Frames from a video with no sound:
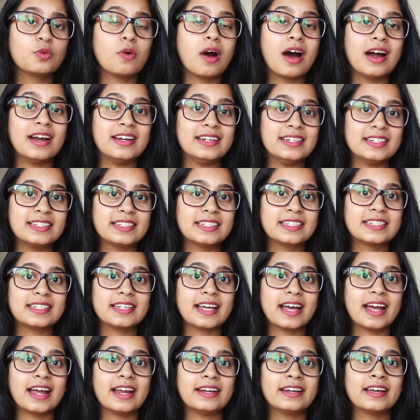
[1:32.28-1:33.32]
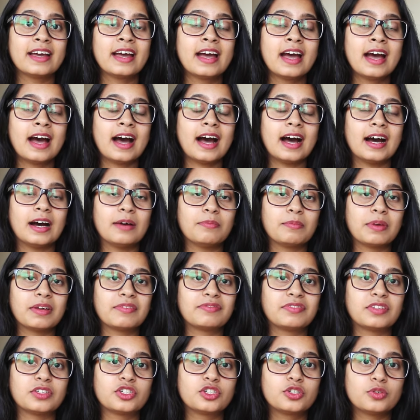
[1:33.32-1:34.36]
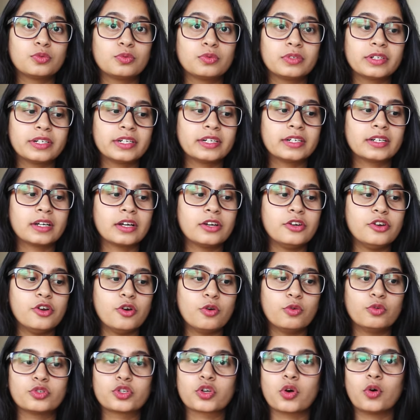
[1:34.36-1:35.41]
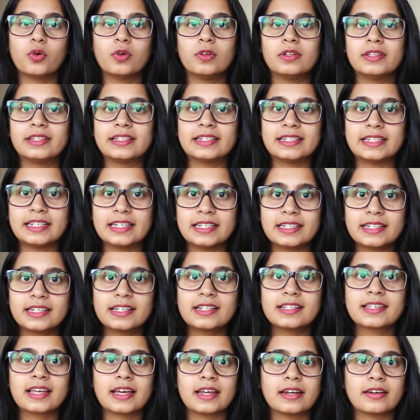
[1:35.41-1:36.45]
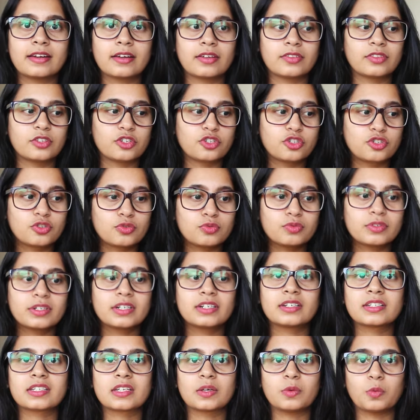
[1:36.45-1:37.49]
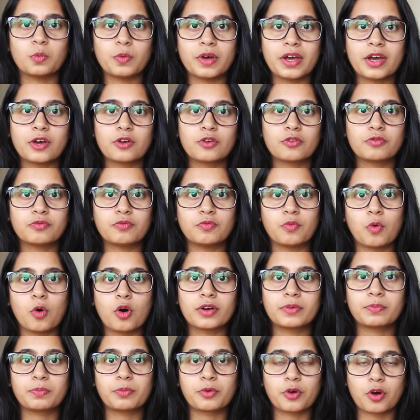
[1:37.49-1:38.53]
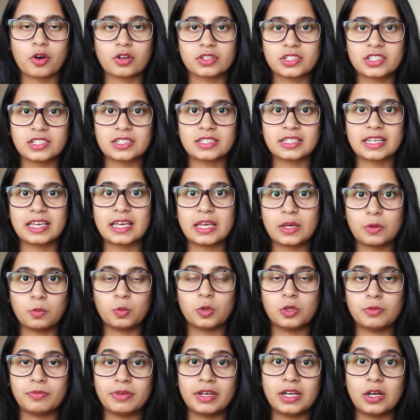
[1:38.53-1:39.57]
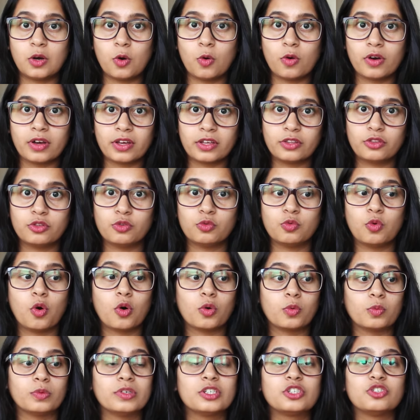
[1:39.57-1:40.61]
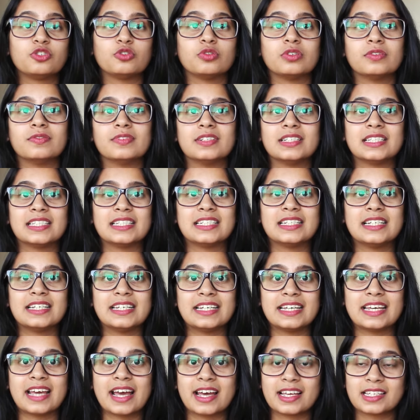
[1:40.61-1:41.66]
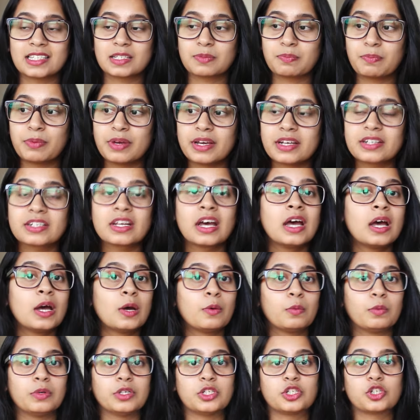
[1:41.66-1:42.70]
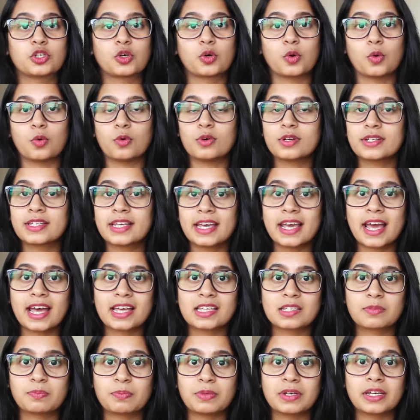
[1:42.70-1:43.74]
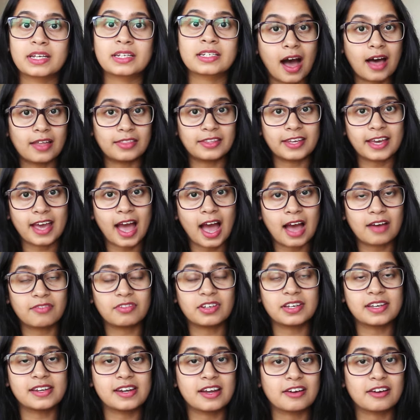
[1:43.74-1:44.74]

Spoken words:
to understand if the student knows all the details and the student is aware of what process he will be going through or which university he has picked, which course he has picked. Are they having